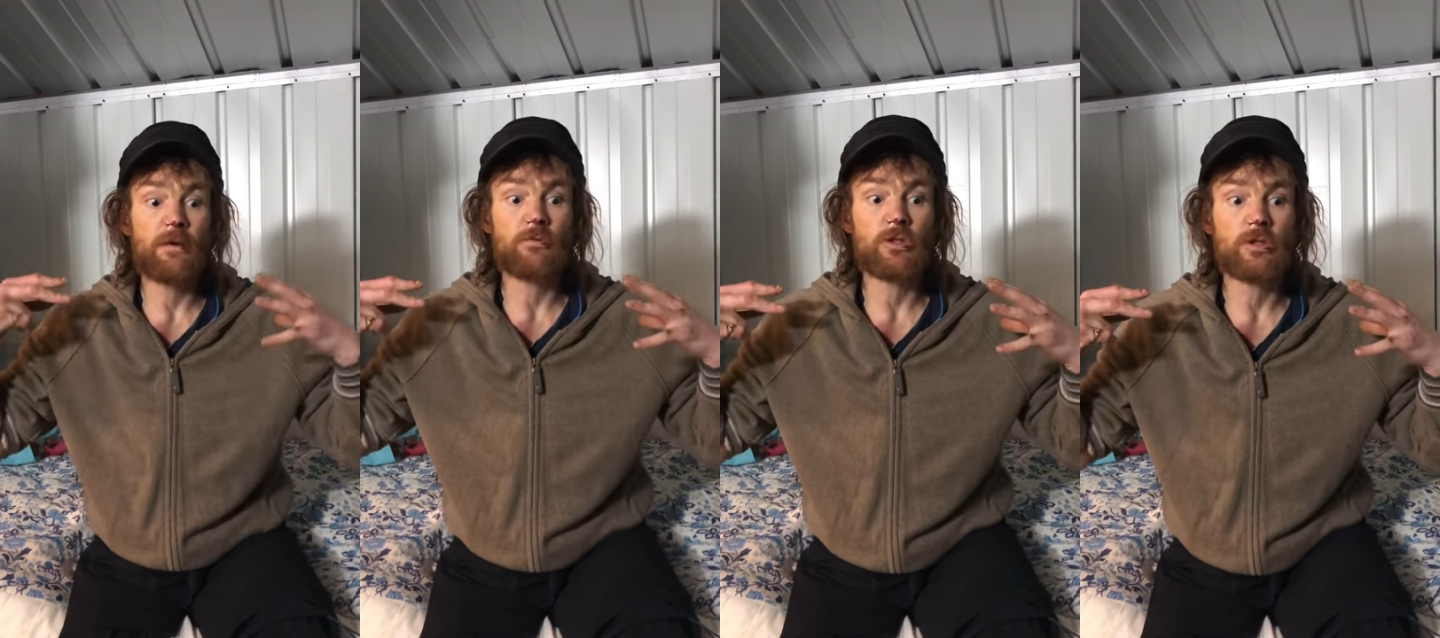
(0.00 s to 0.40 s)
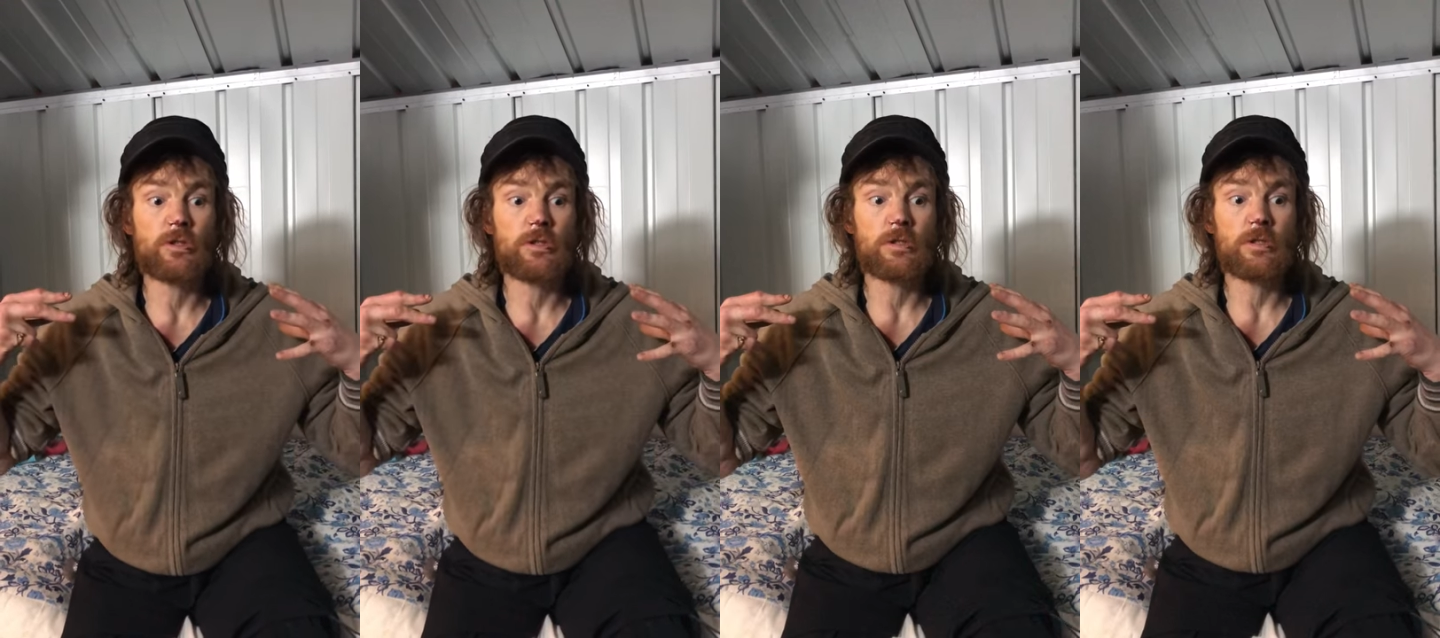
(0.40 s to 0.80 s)
it
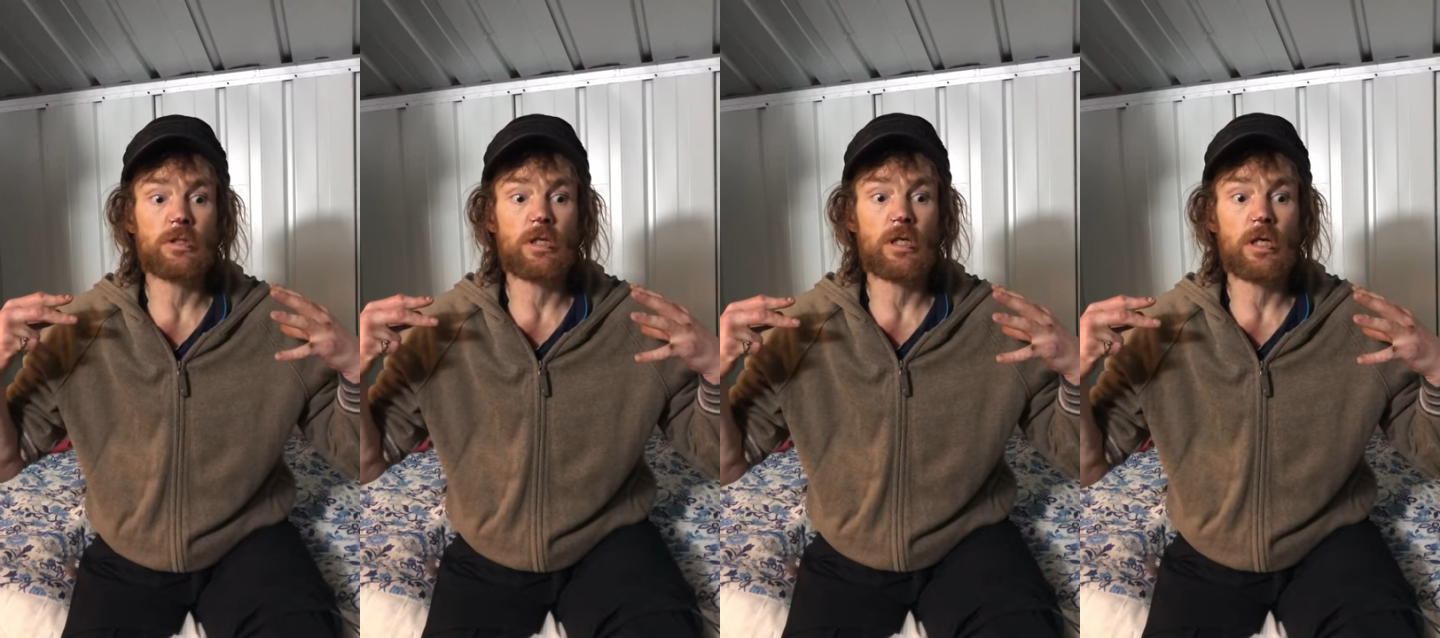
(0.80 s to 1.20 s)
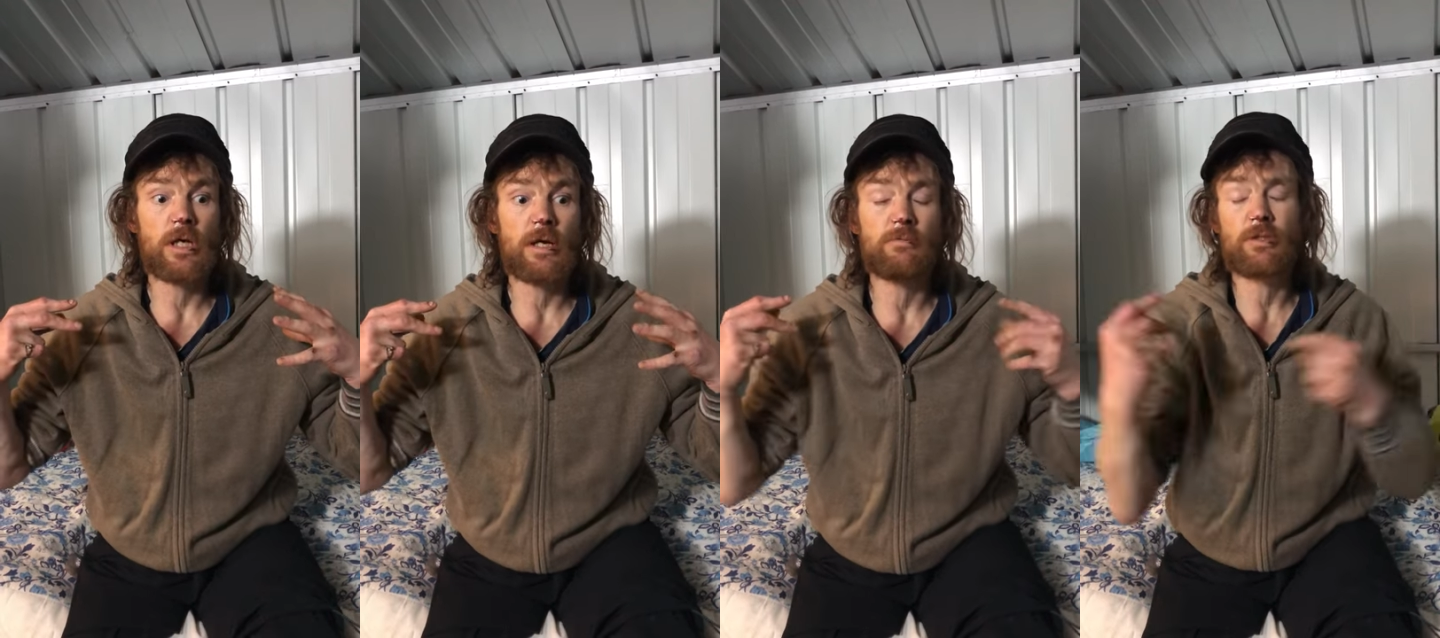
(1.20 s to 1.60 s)
was
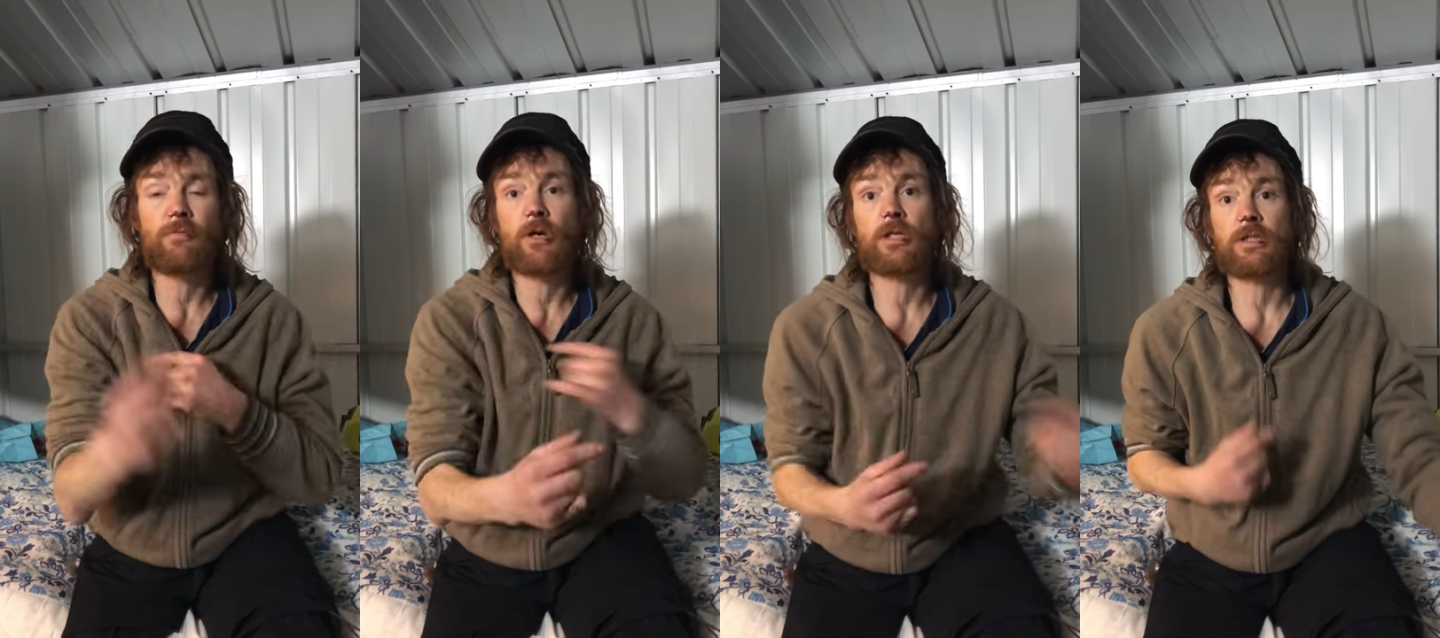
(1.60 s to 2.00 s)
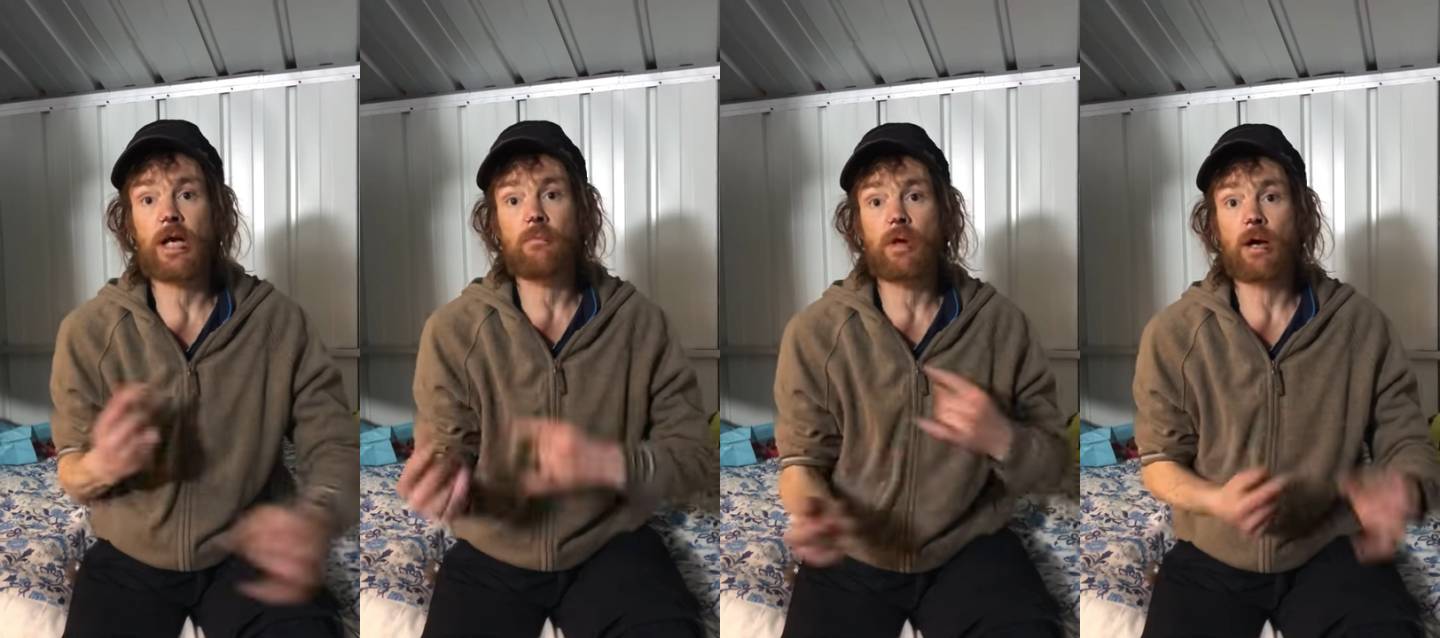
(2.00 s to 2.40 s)
the first
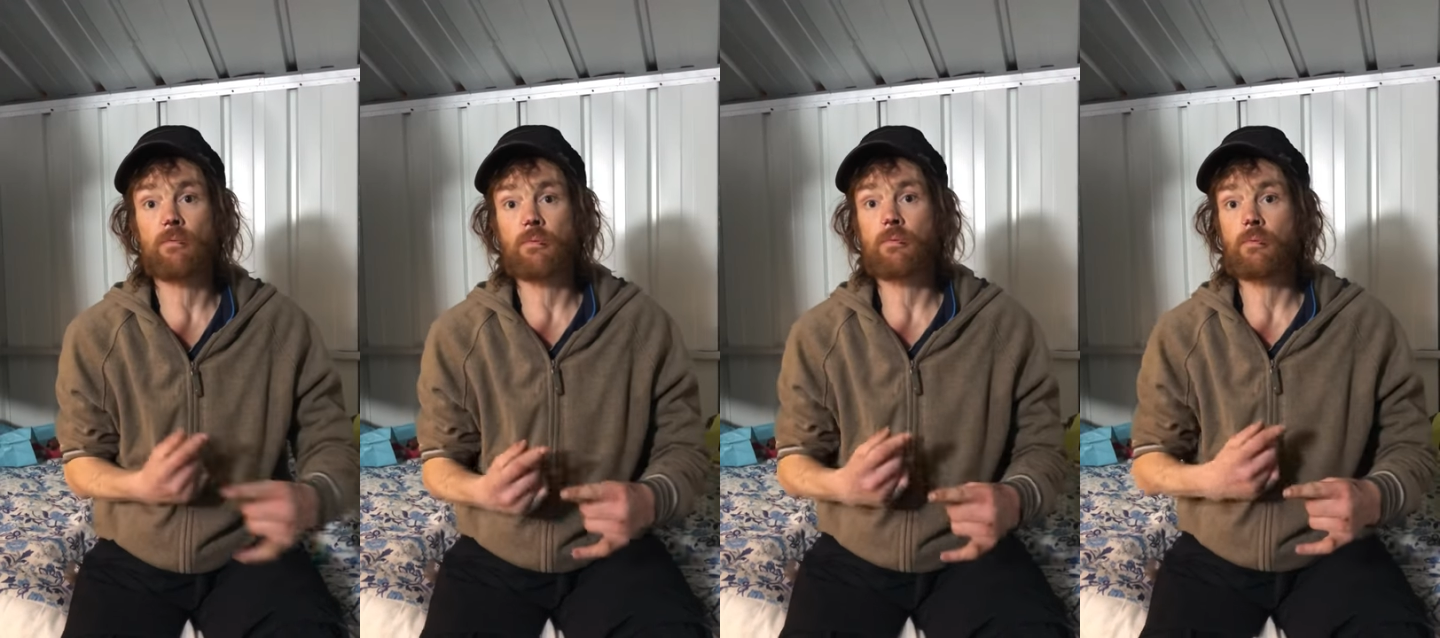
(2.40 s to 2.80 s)
time round.